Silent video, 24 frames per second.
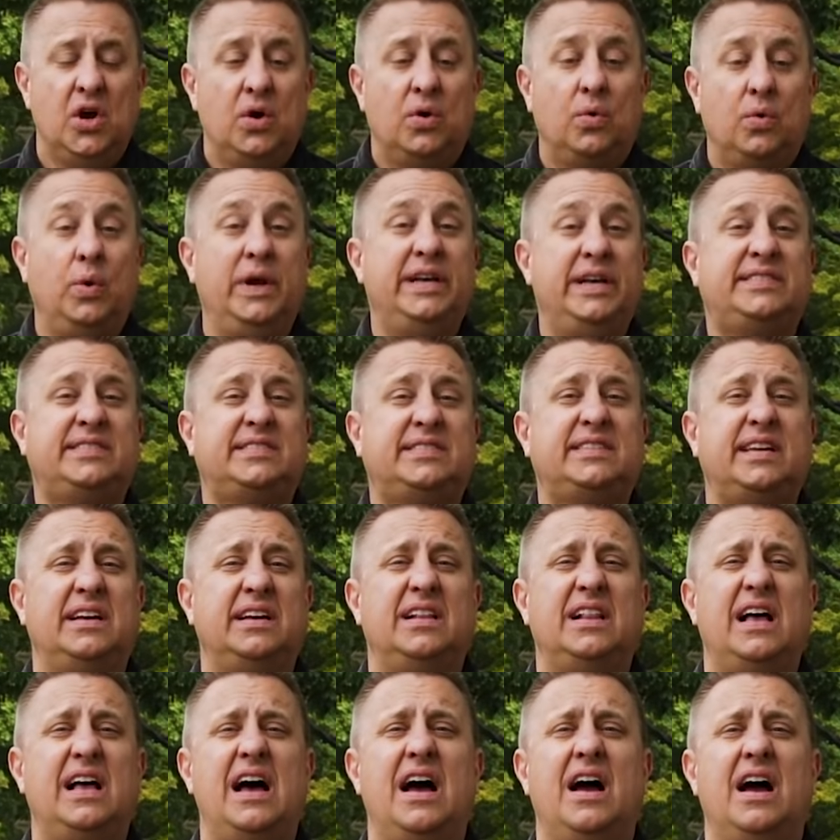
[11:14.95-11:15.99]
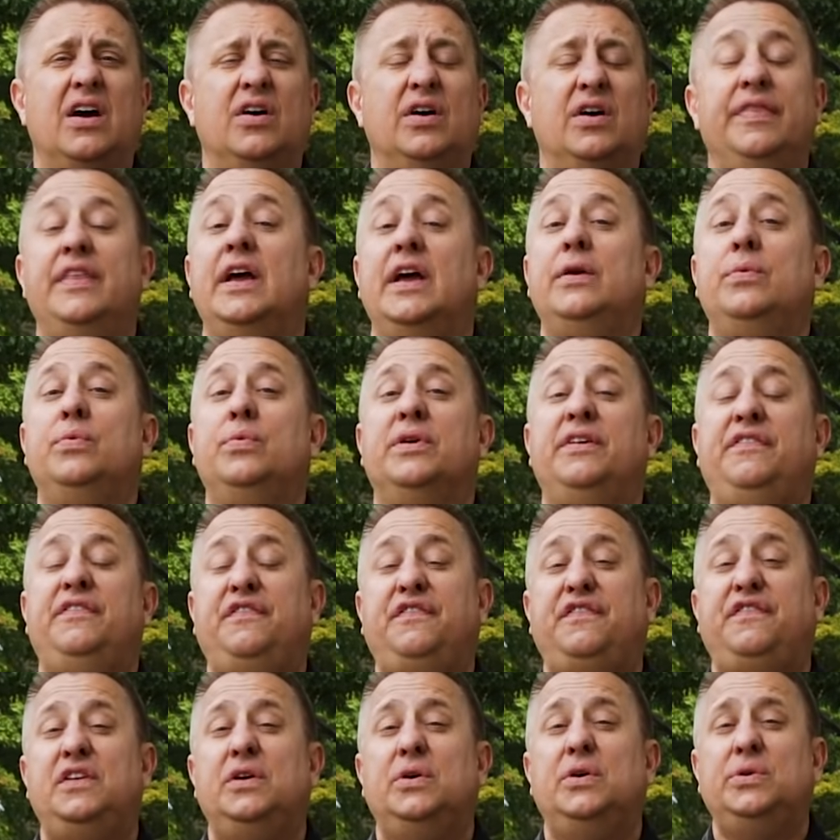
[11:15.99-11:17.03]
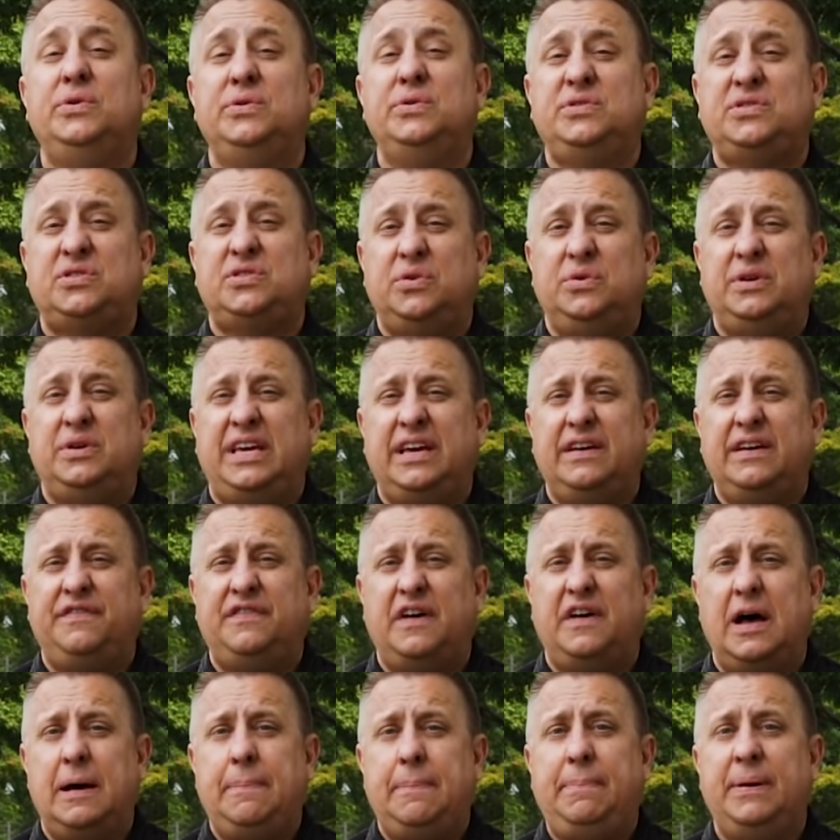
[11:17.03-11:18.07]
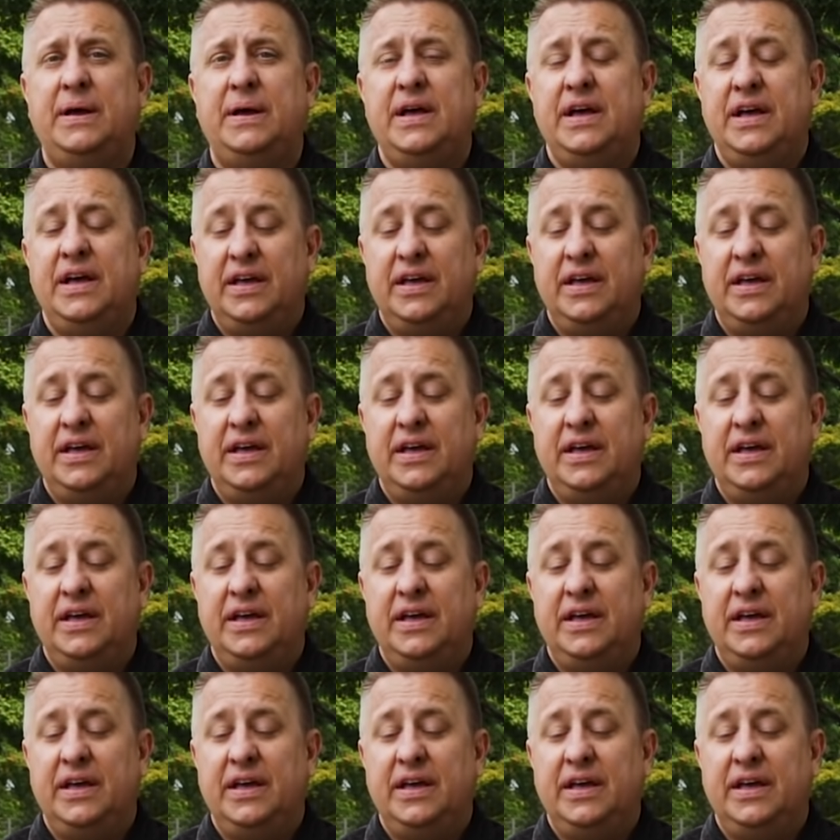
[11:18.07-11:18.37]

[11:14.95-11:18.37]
We still are. And they refused to give up